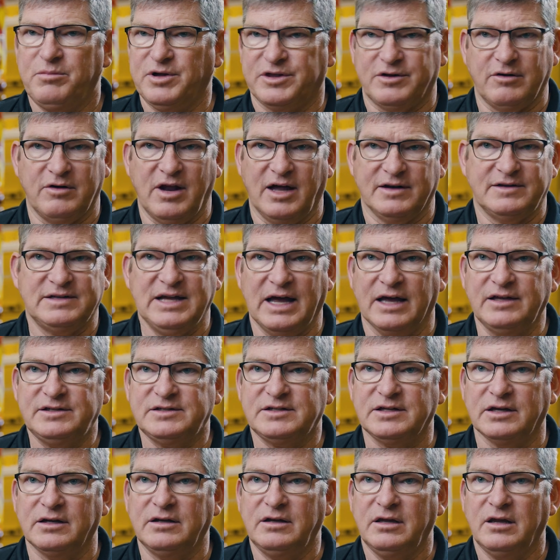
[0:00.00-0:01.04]
but they're not
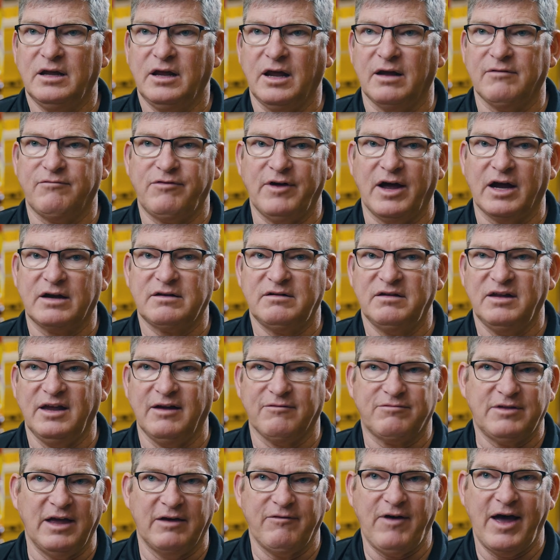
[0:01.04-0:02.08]
tested. In fact,
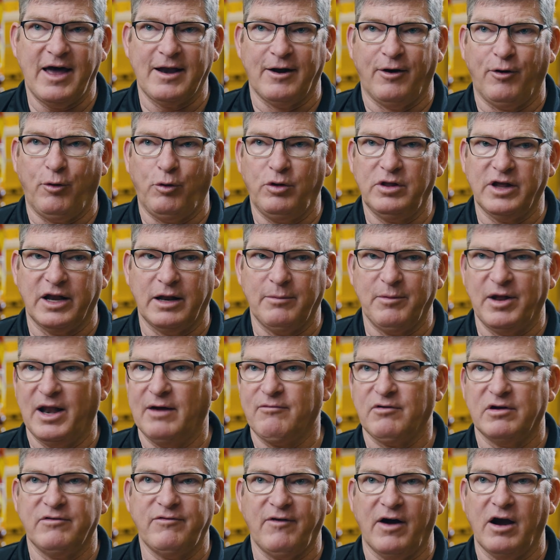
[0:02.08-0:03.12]
if they've had a hole in them, and
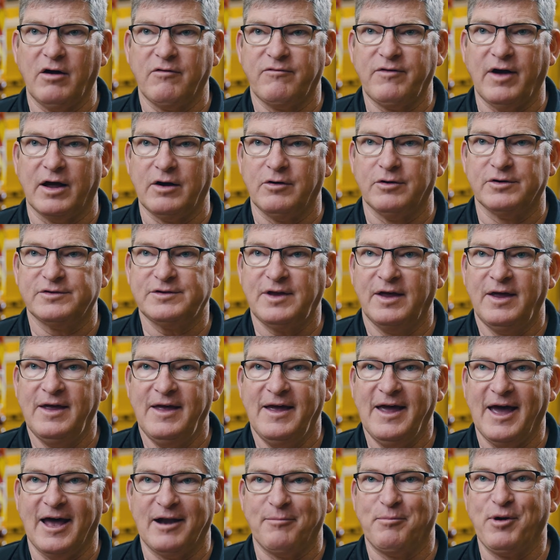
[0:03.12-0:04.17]
every firefighter's
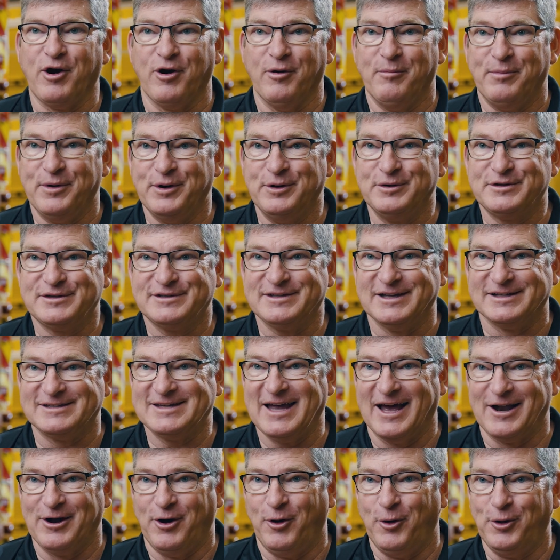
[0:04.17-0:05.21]
had a pair of boots that's
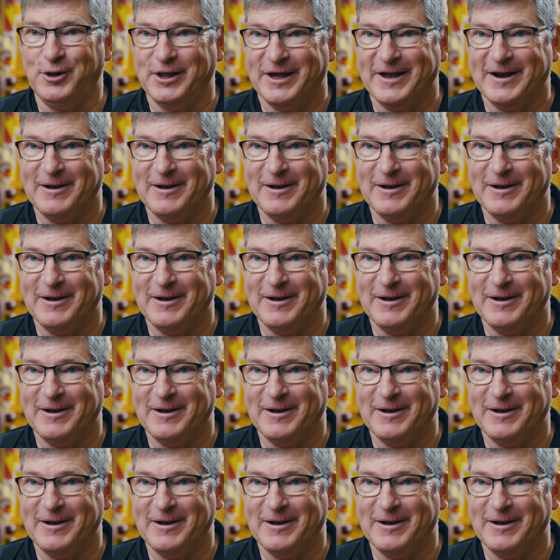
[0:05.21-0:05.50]
had a hole